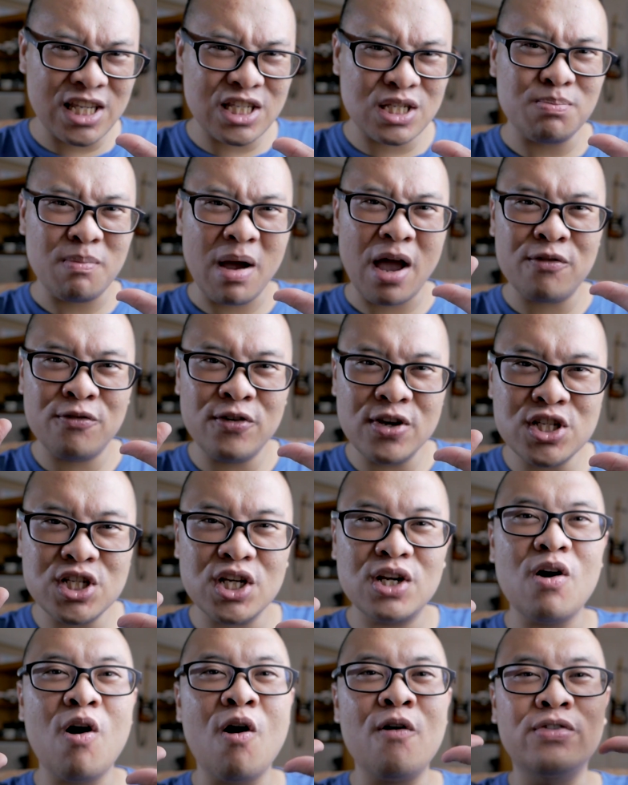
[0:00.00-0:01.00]
is my
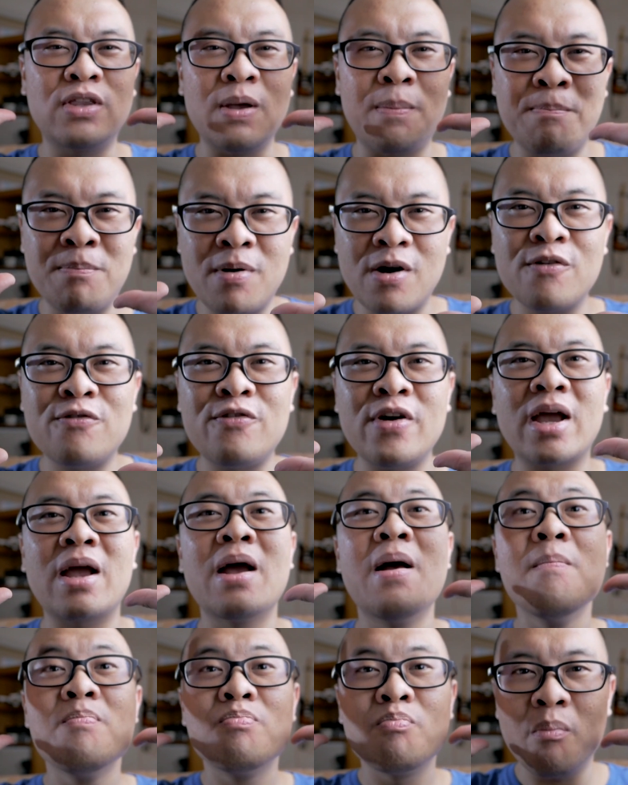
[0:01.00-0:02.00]
vision of the
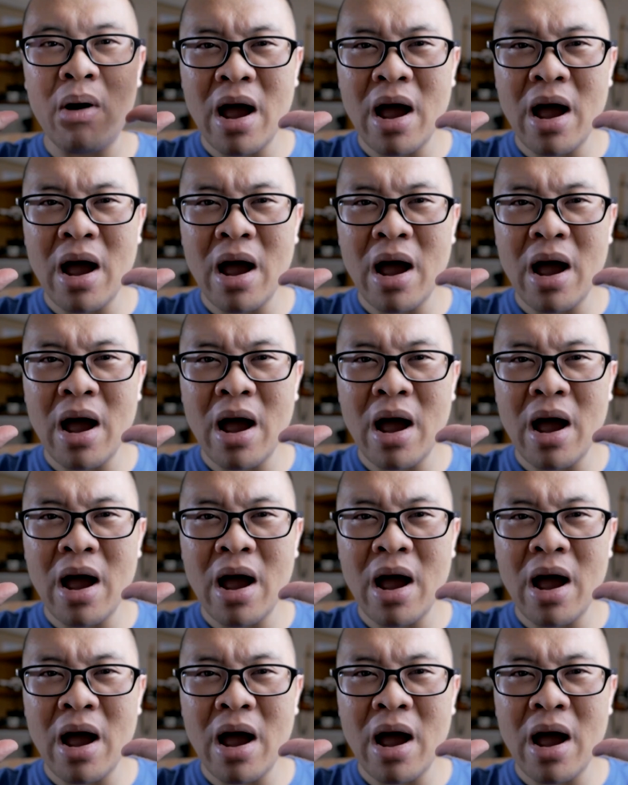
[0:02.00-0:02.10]
perfect